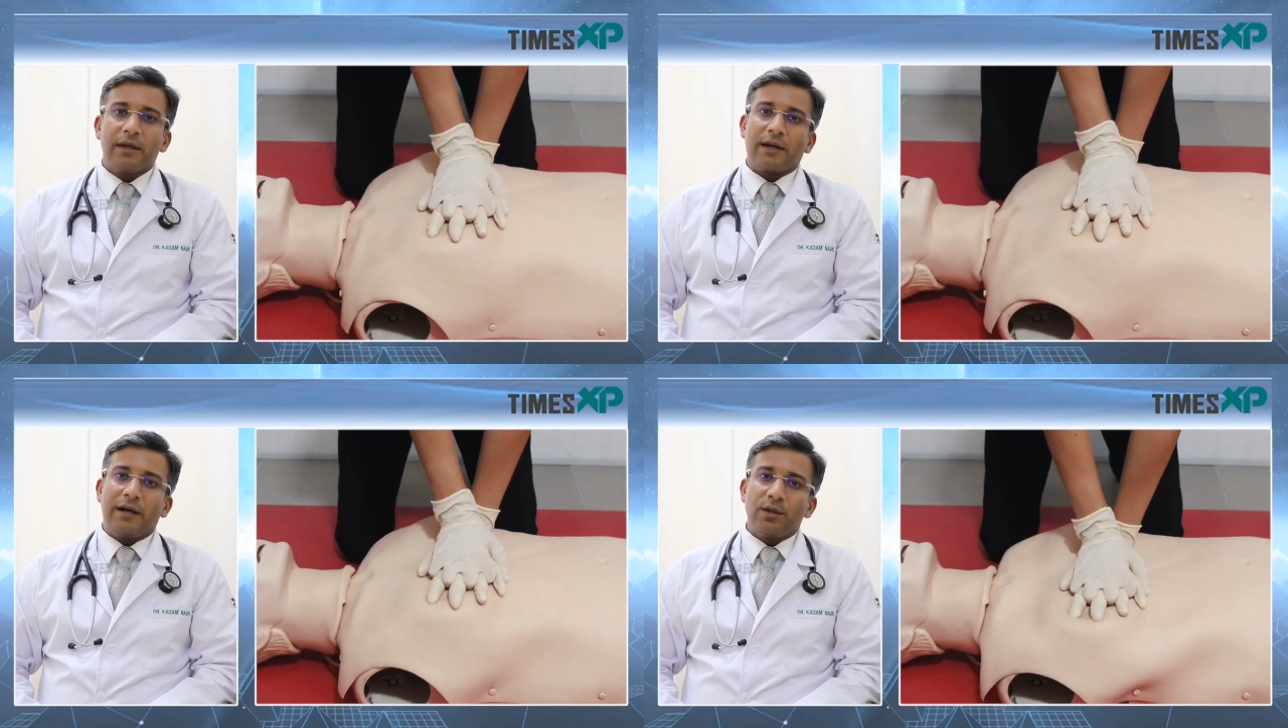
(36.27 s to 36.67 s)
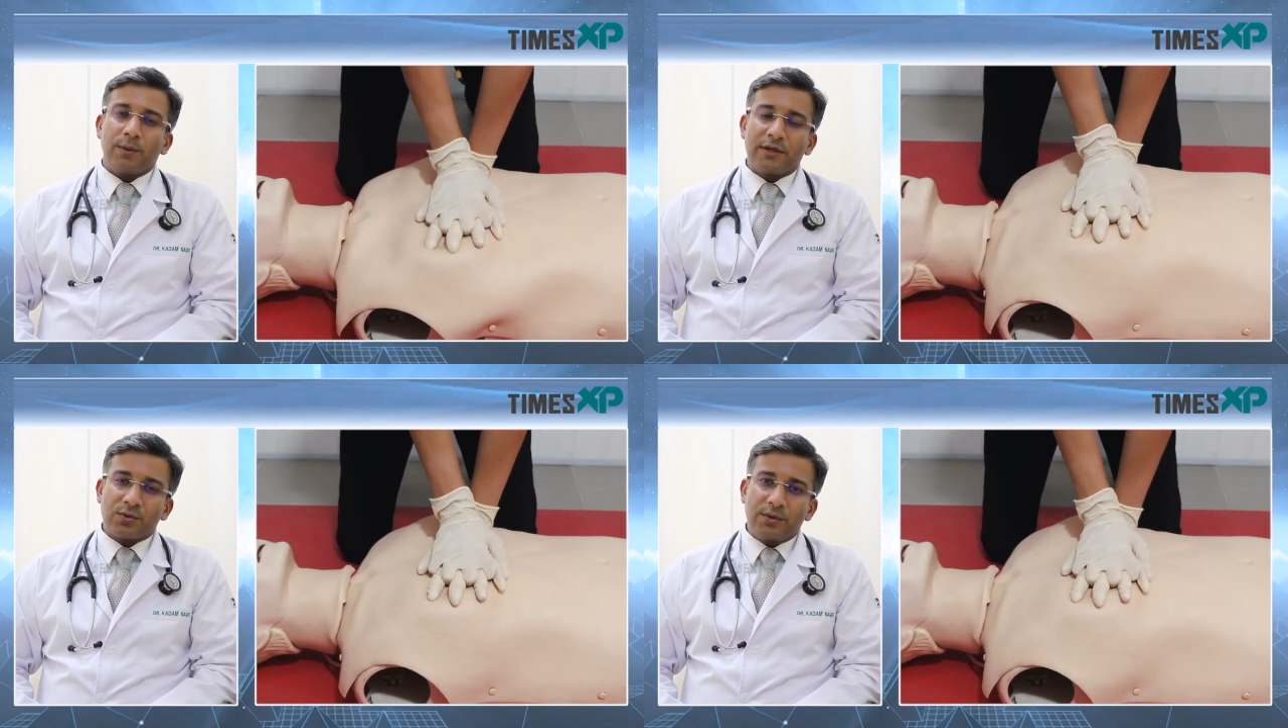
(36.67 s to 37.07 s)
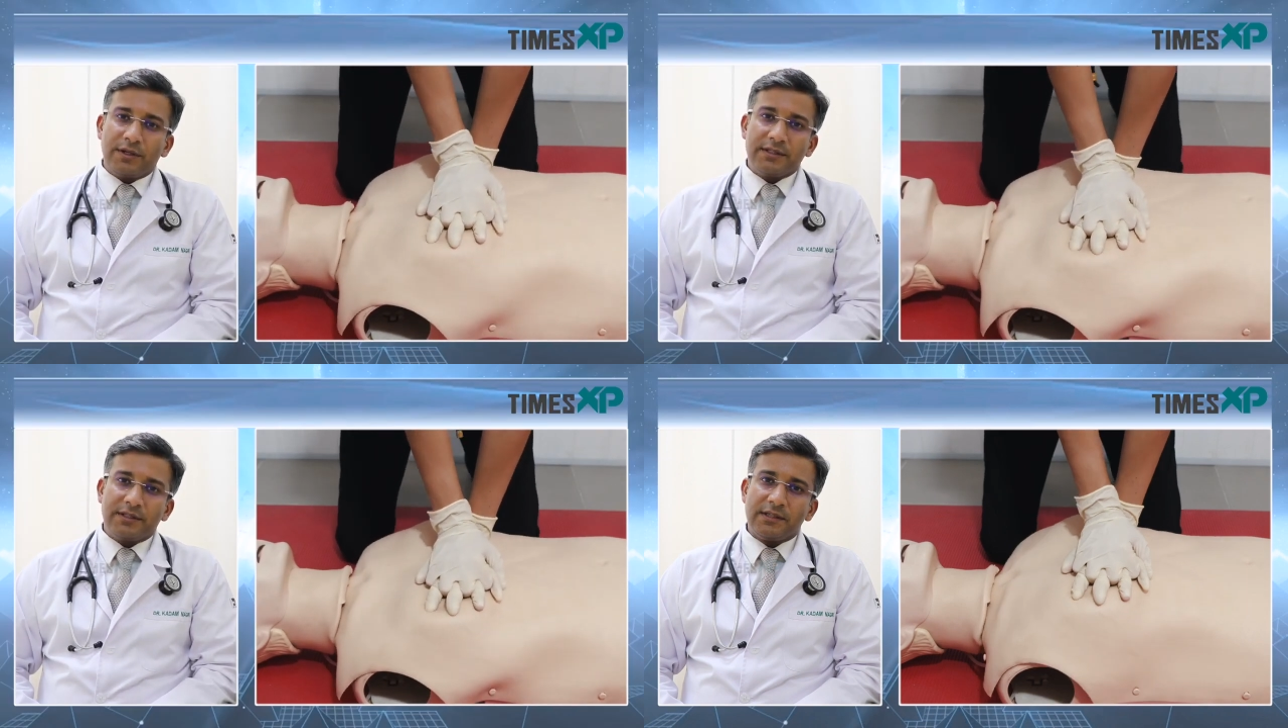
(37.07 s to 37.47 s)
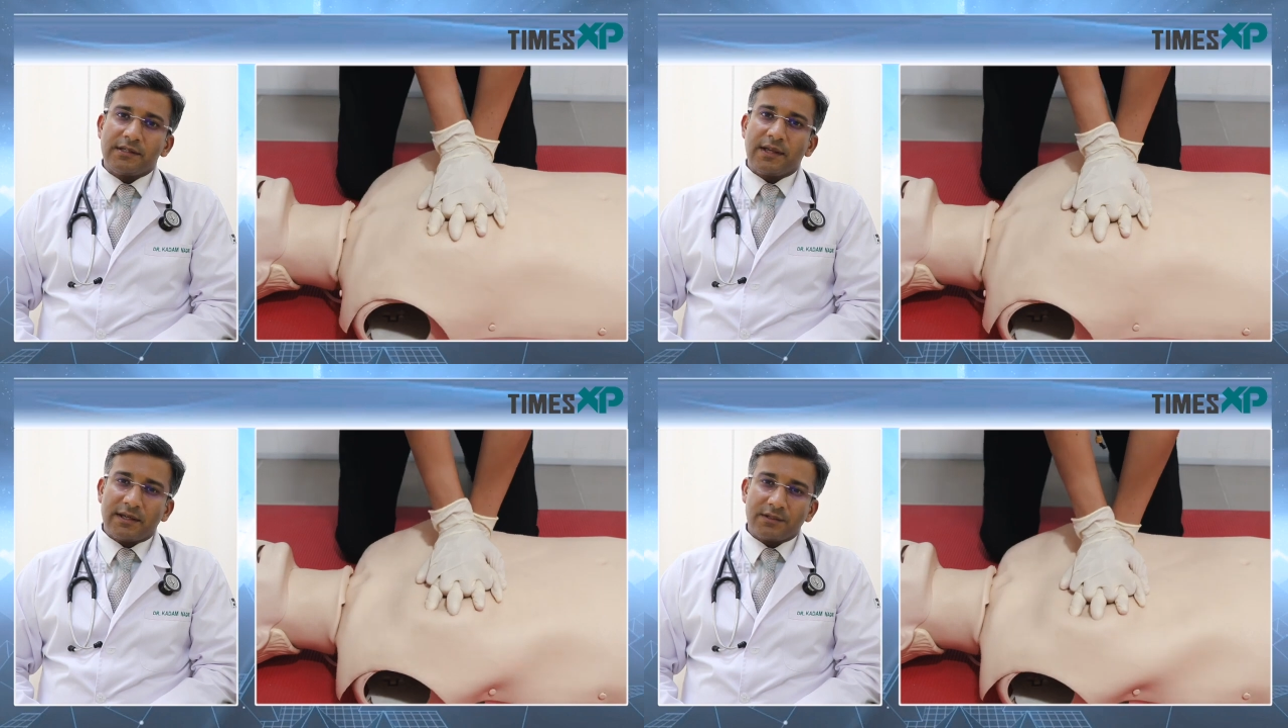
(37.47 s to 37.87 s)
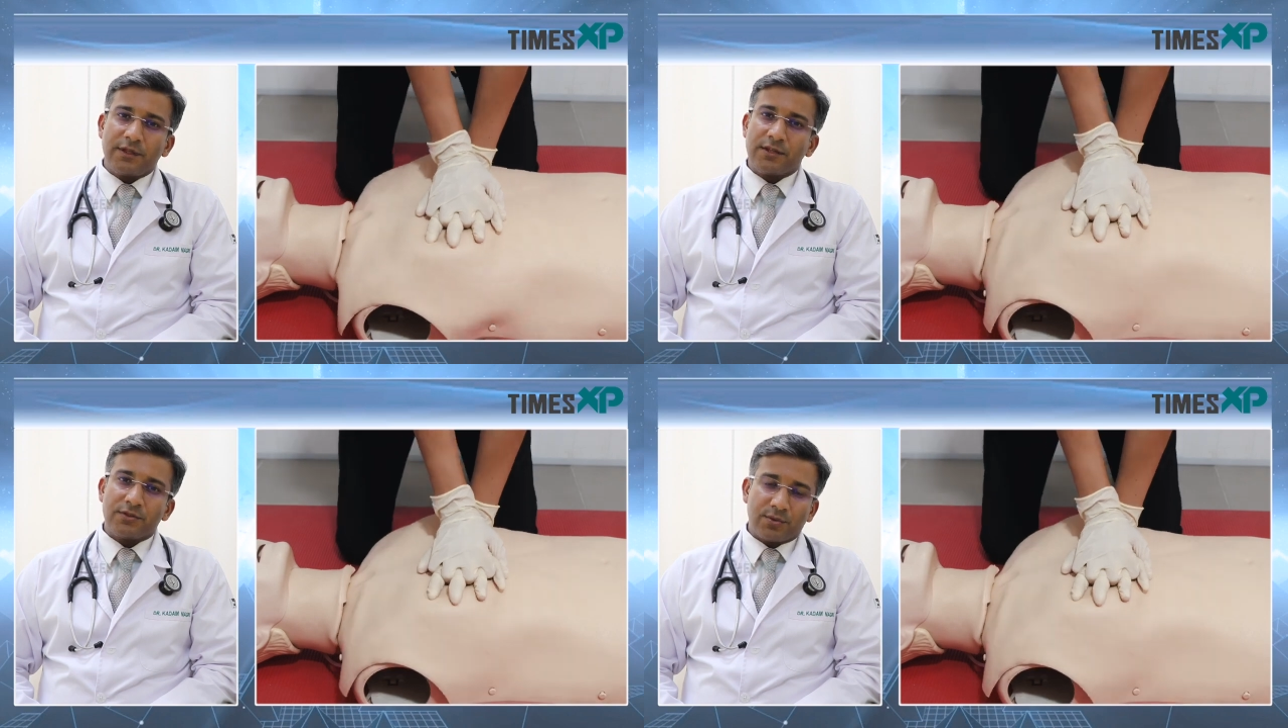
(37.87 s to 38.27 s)
cardiovascular diseases as
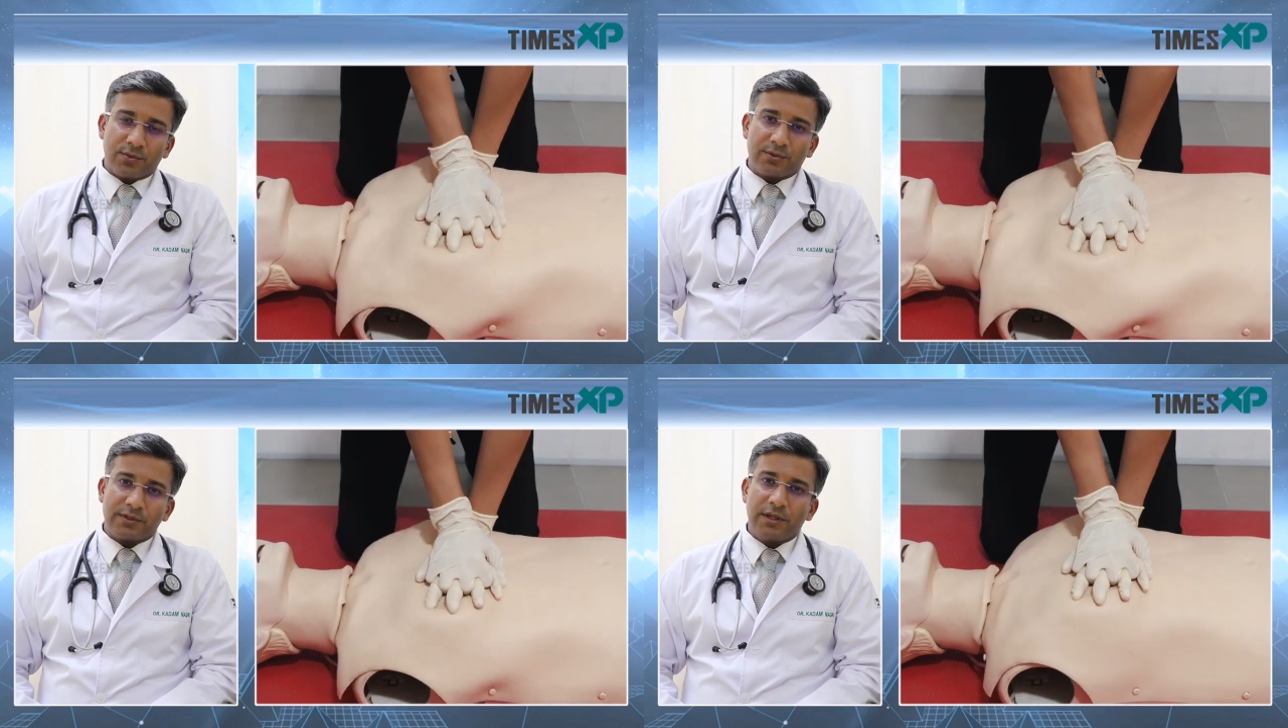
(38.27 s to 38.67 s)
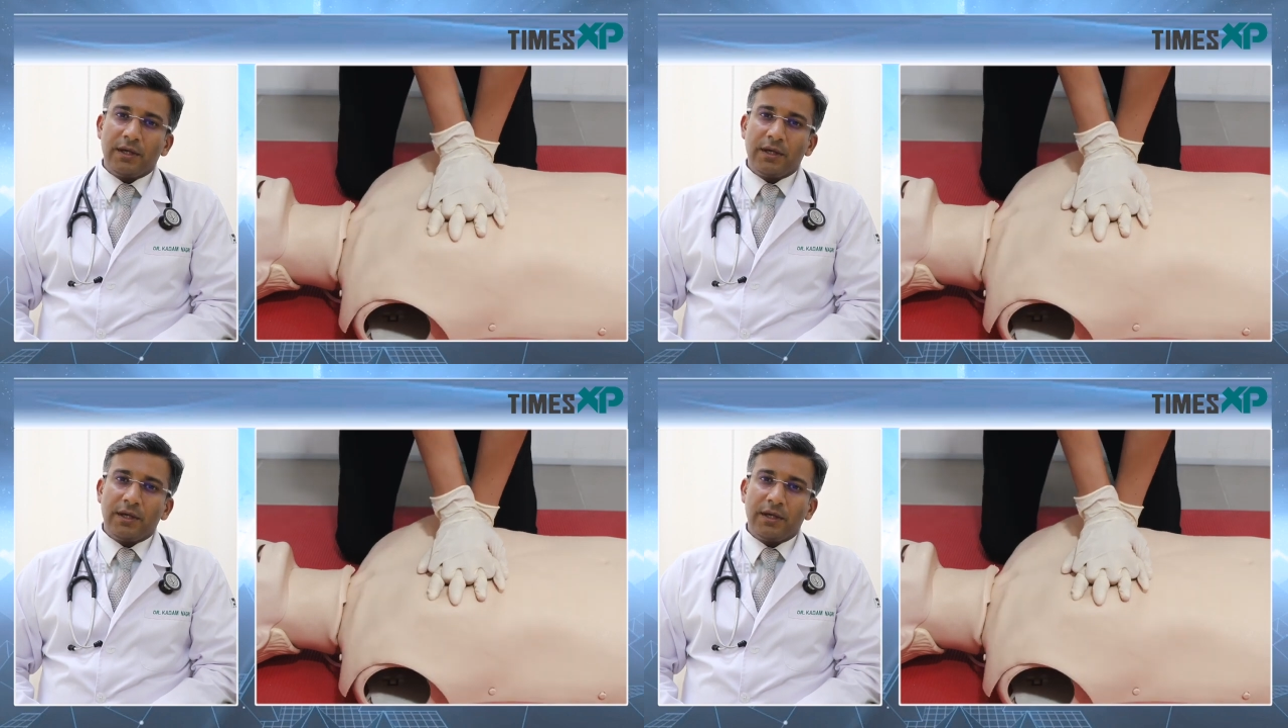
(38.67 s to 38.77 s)
well as strokes.